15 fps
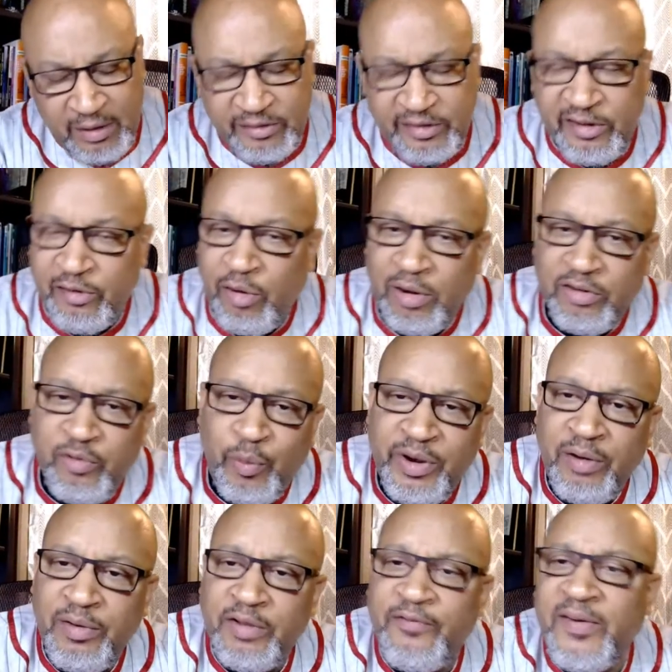She's on
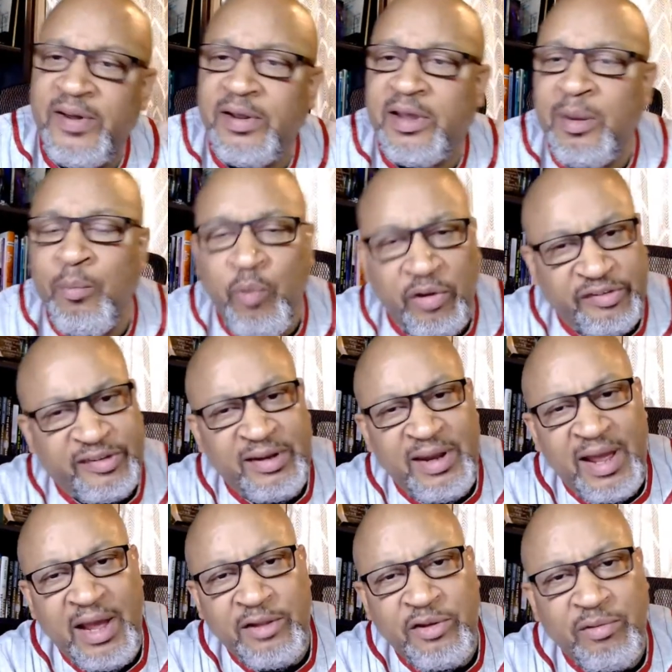Twitter at Kim Wilson
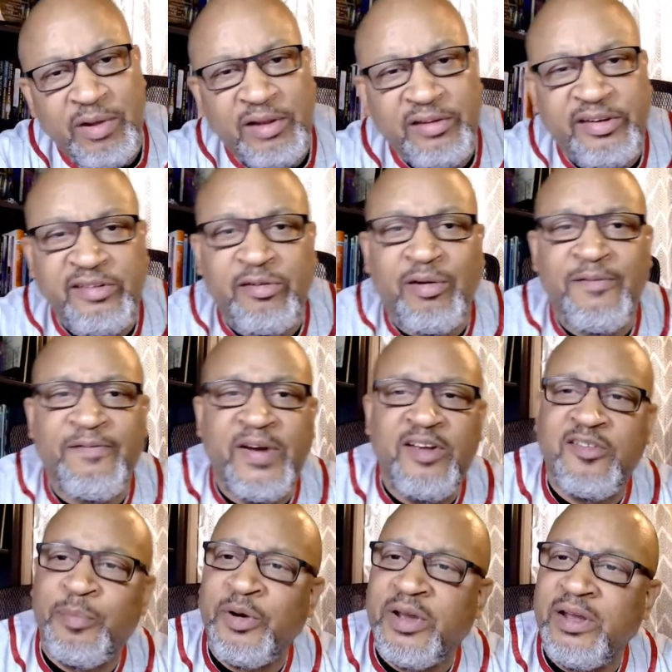Daniel, and she's on
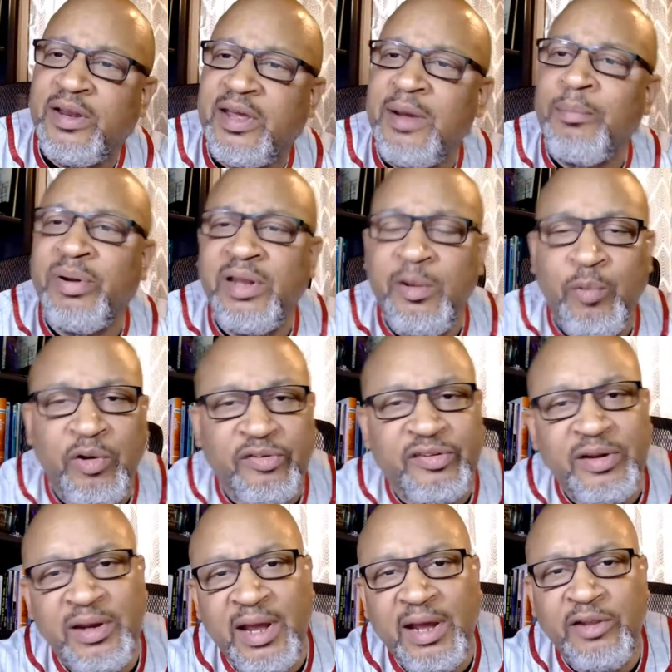Facebook at Kimberly
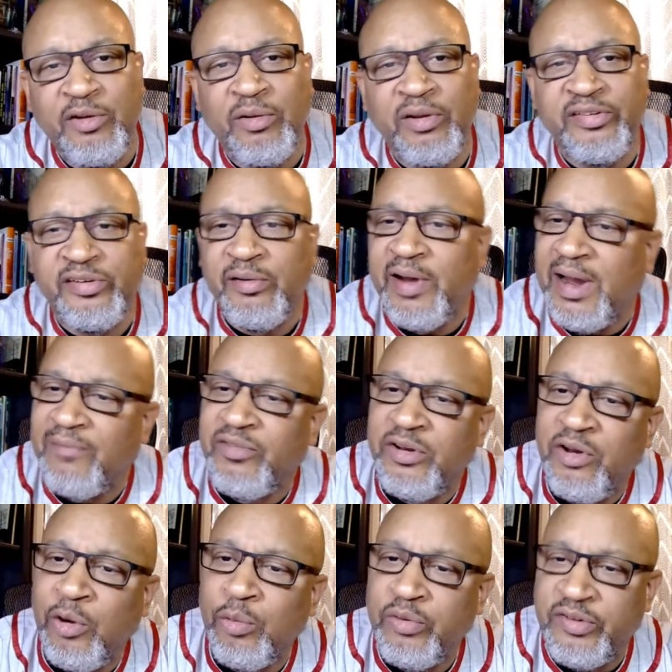Wilson Daniel, and she'll have the
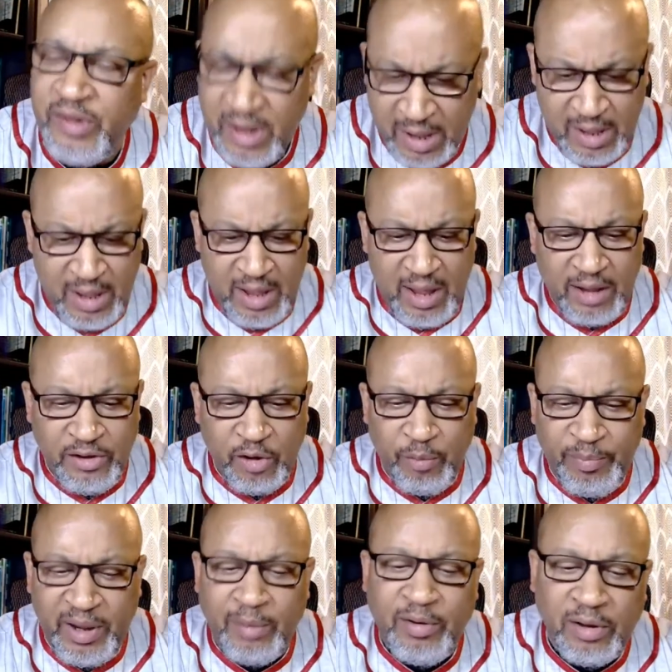notes, and you'll
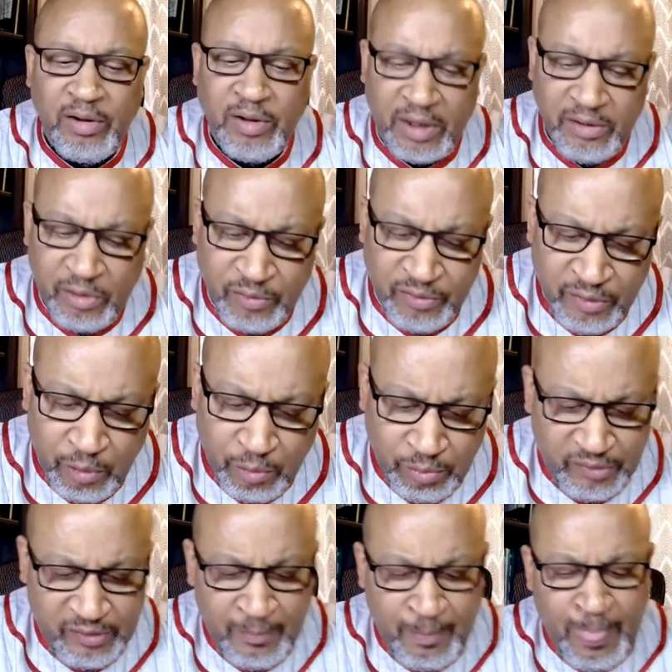be able to look at those
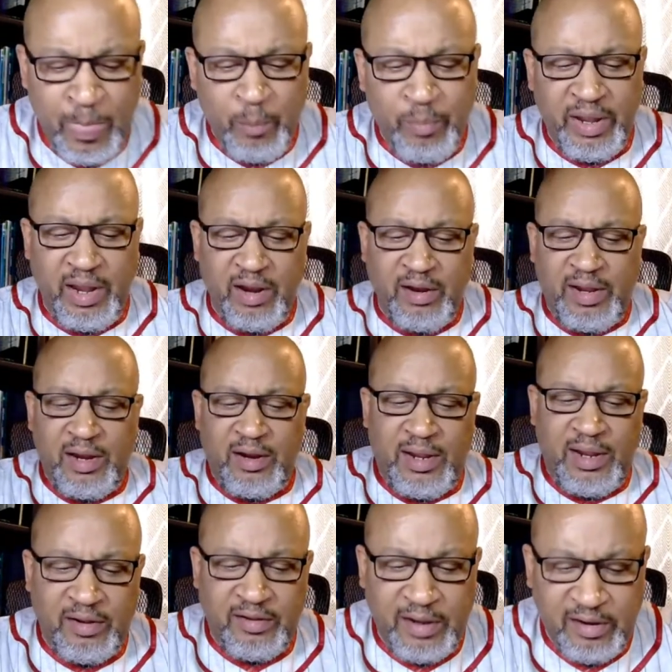notes. But
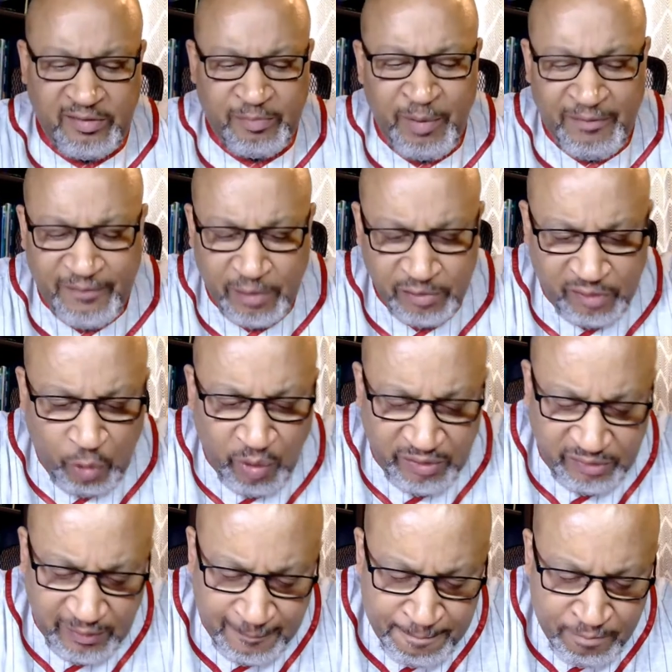here's my first
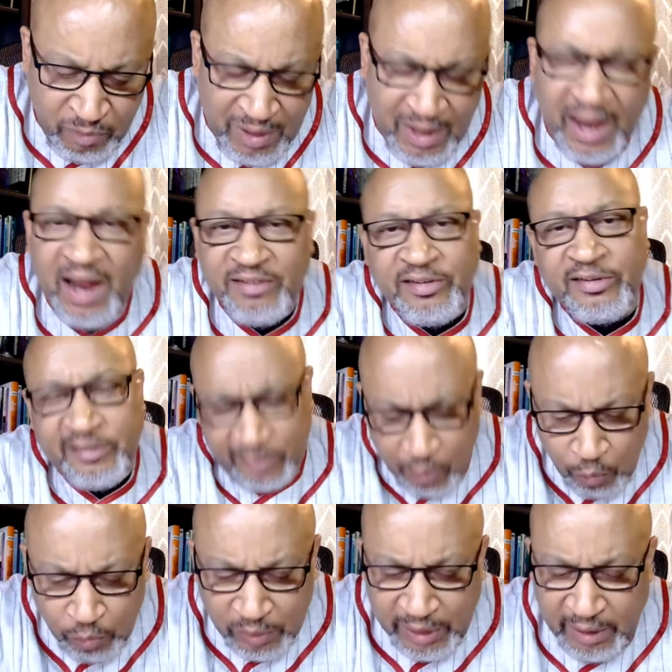question. As a
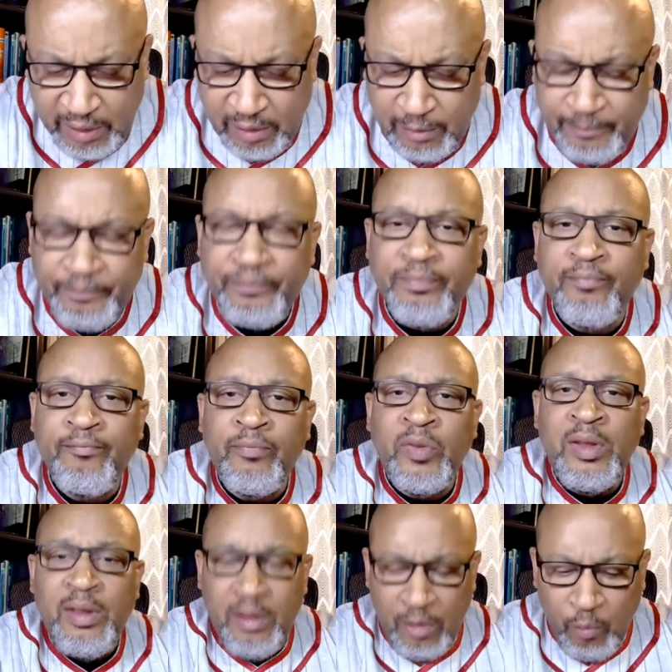school leader,
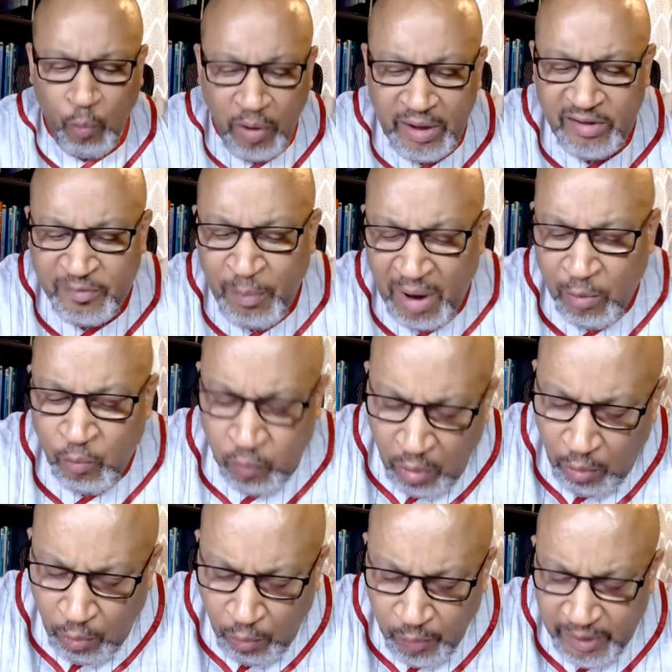What is my
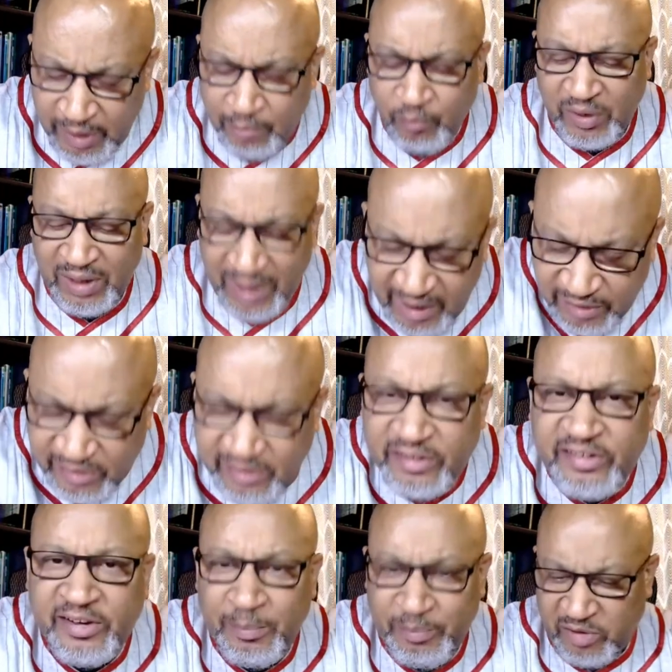role in
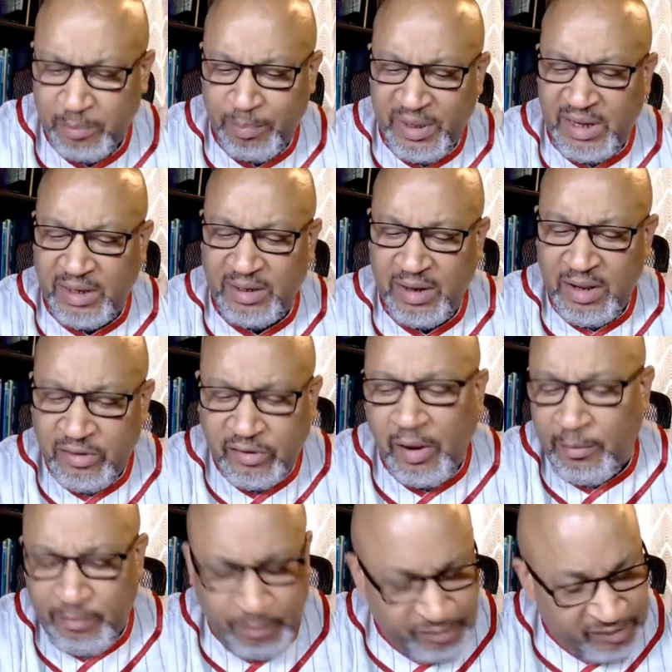relationship to being,
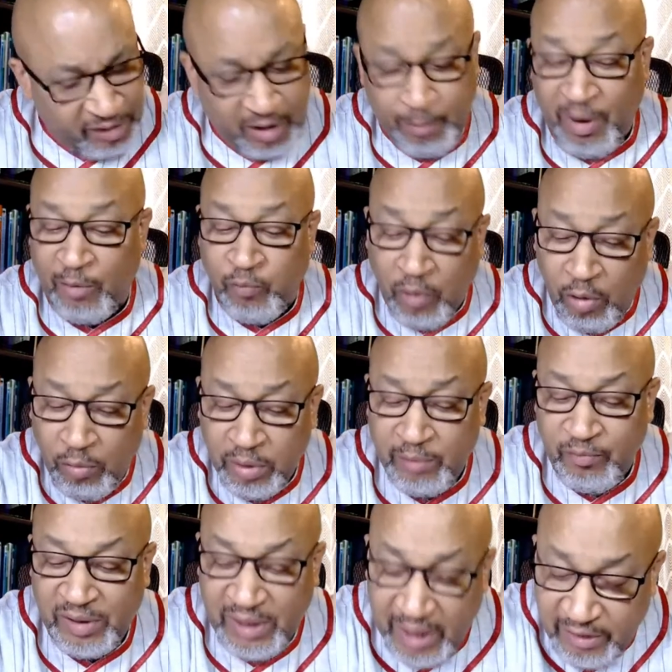to, I'm sorry, my role
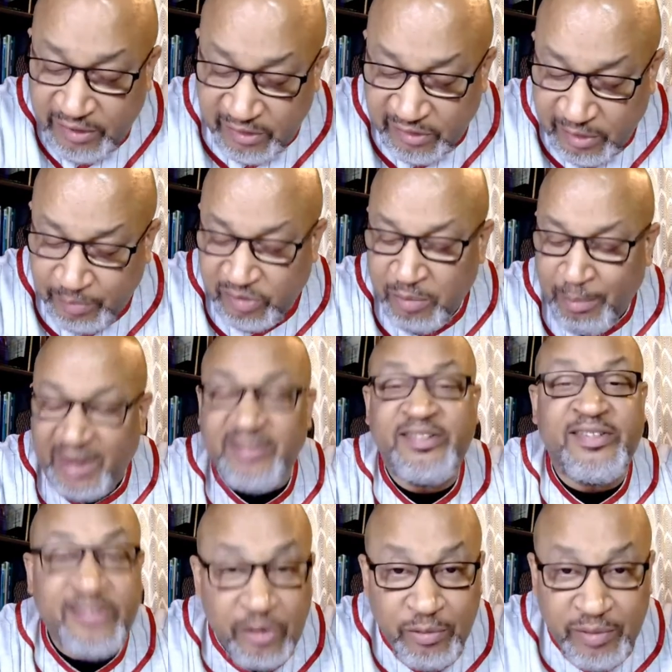in relationship to my
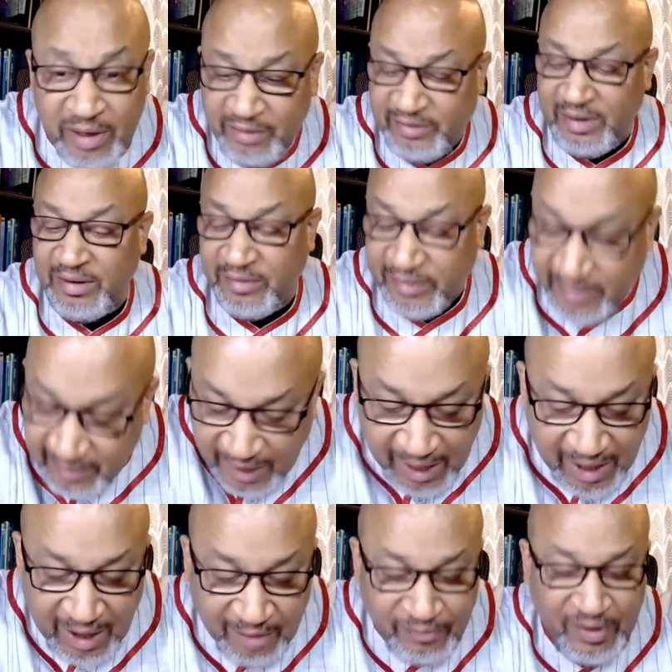students and
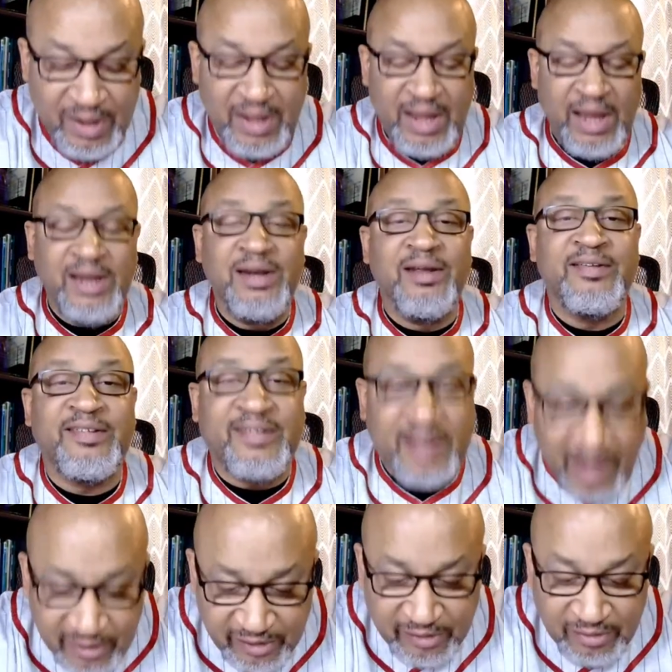staff in
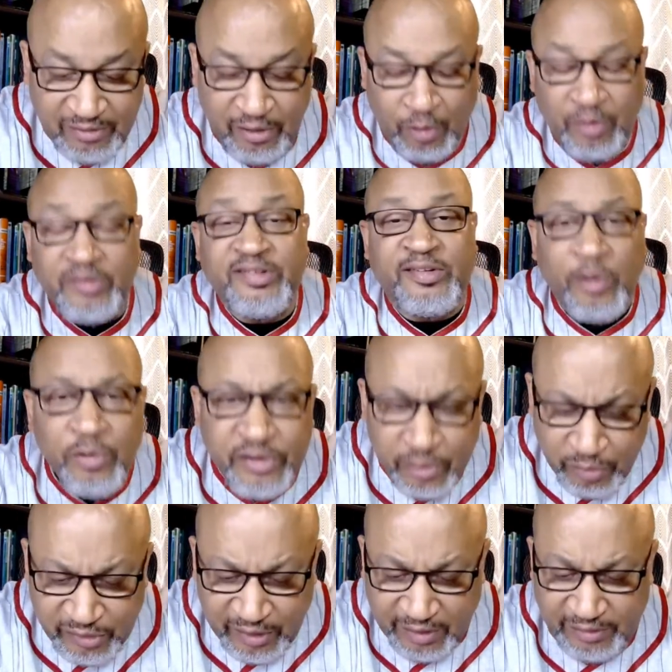discussions on
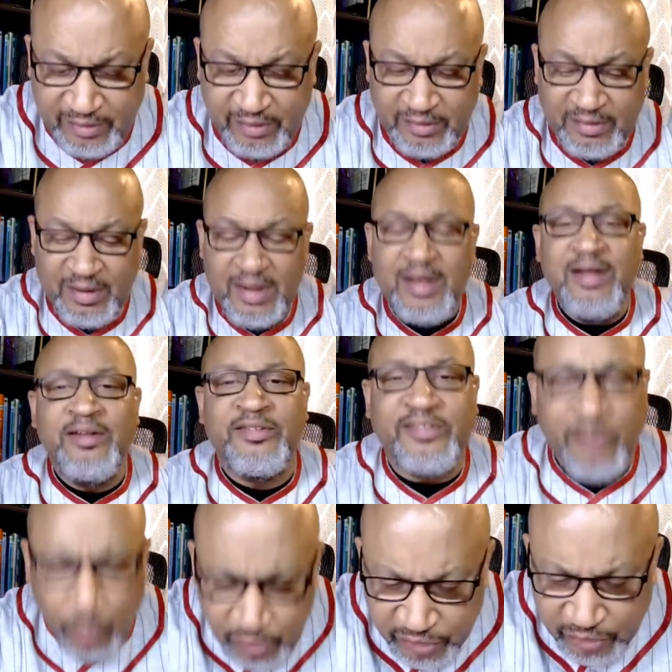social justice,
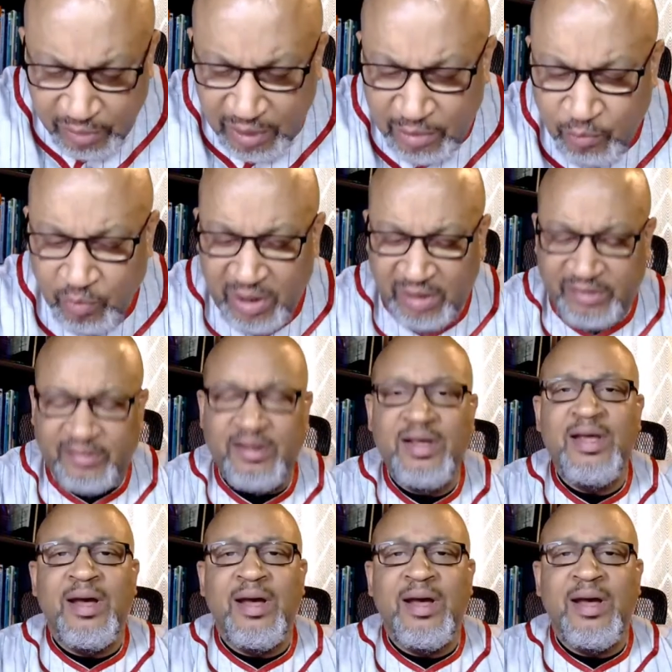social unrest,